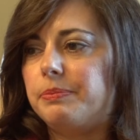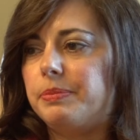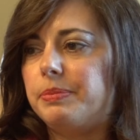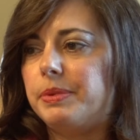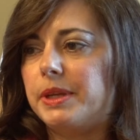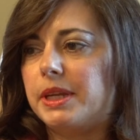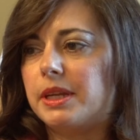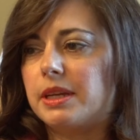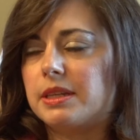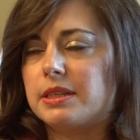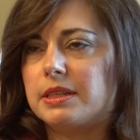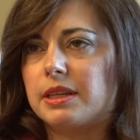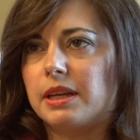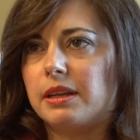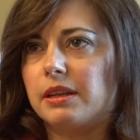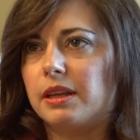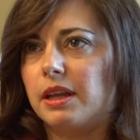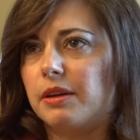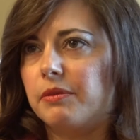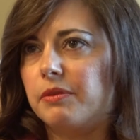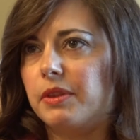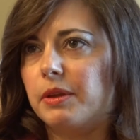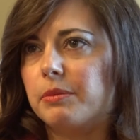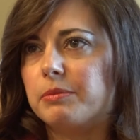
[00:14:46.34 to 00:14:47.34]
because I
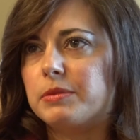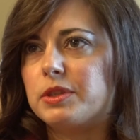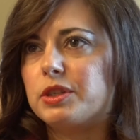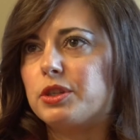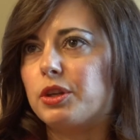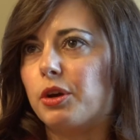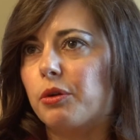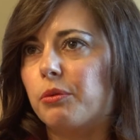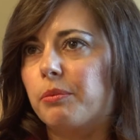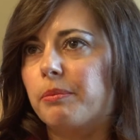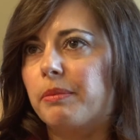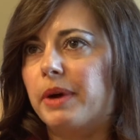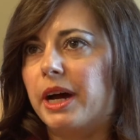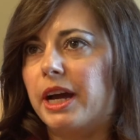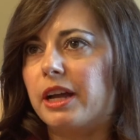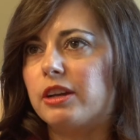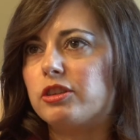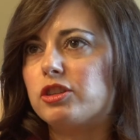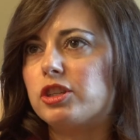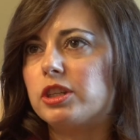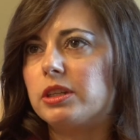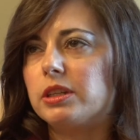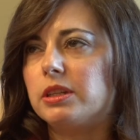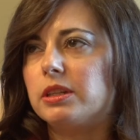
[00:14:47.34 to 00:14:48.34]
love them so
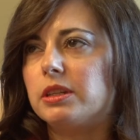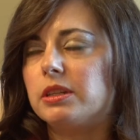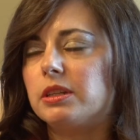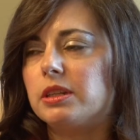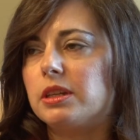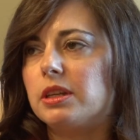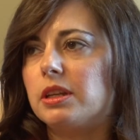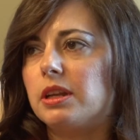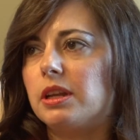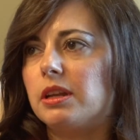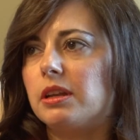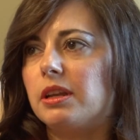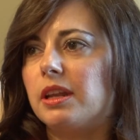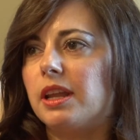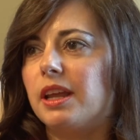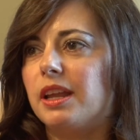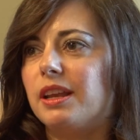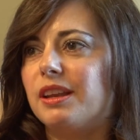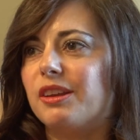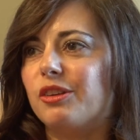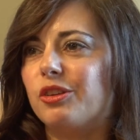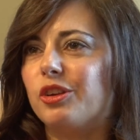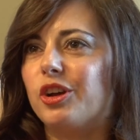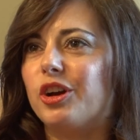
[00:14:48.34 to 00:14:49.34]
much. And
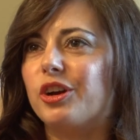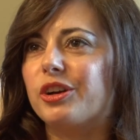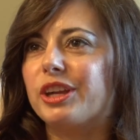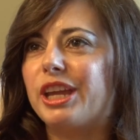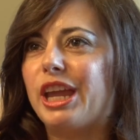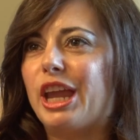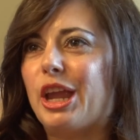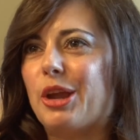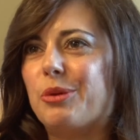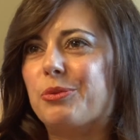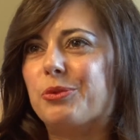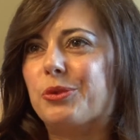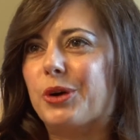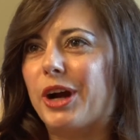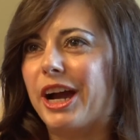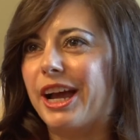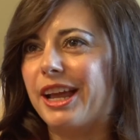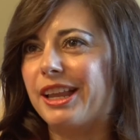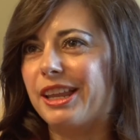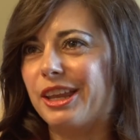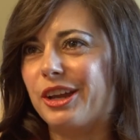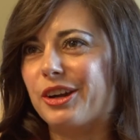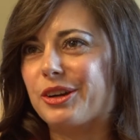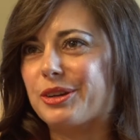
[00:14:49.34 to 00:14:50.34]
then along came
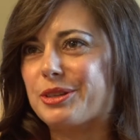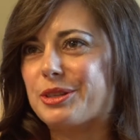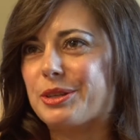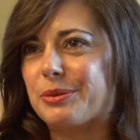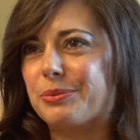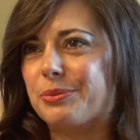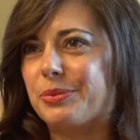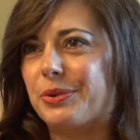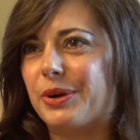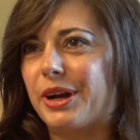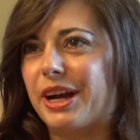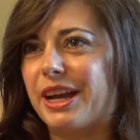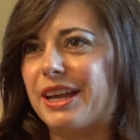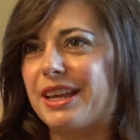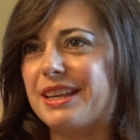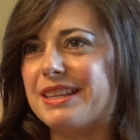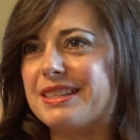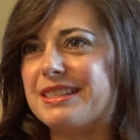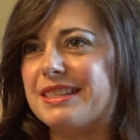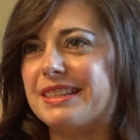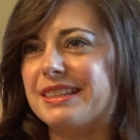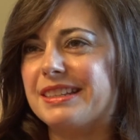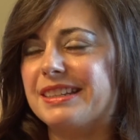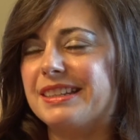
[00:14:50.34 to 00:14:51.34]
Riley, our
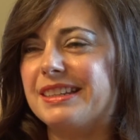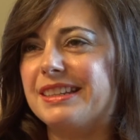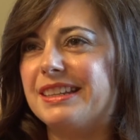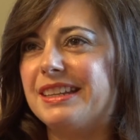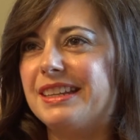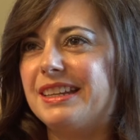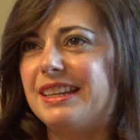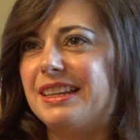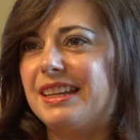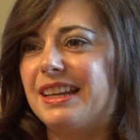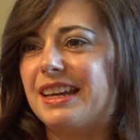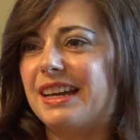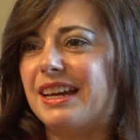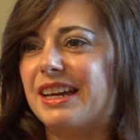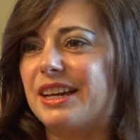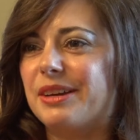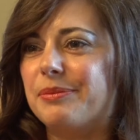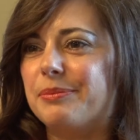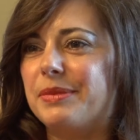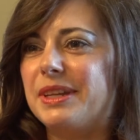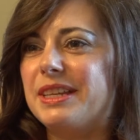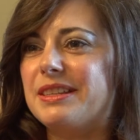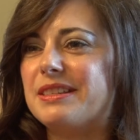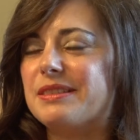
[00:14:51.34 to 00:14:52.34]
surprise,
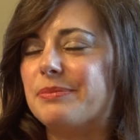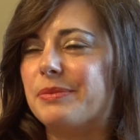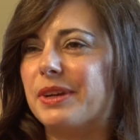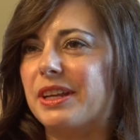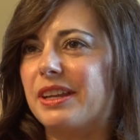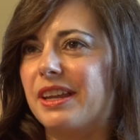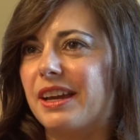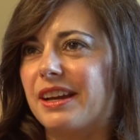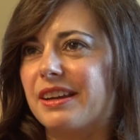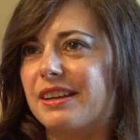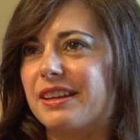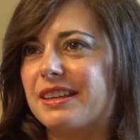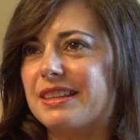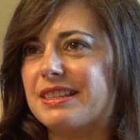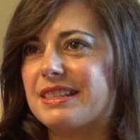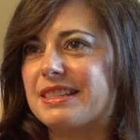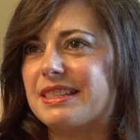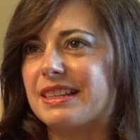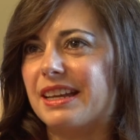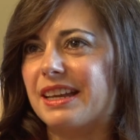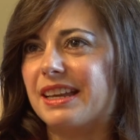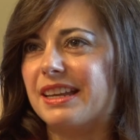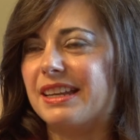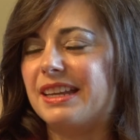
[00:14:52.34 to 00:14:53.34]
and he's my youngest
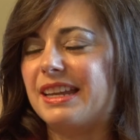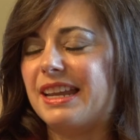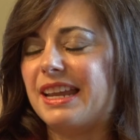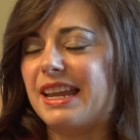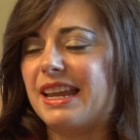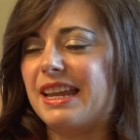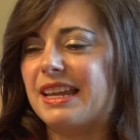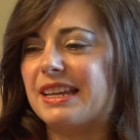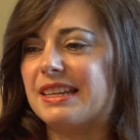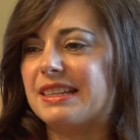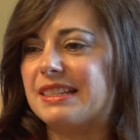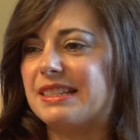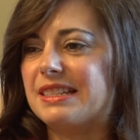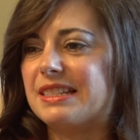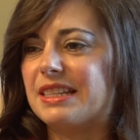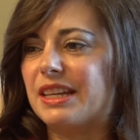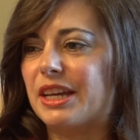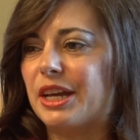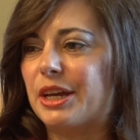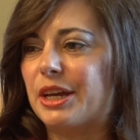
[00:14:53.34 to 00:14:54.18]
son. And